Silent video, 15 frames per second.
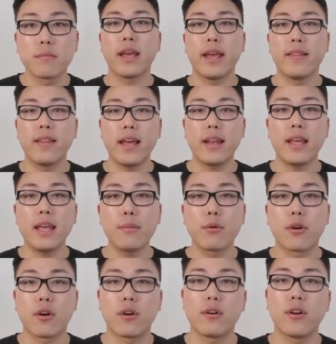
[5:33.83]
and let him
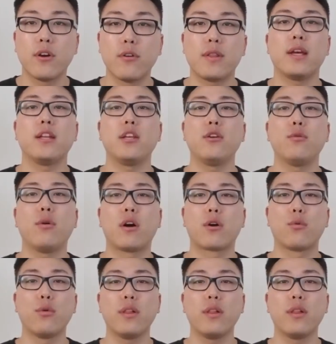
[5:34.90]
or her know that you are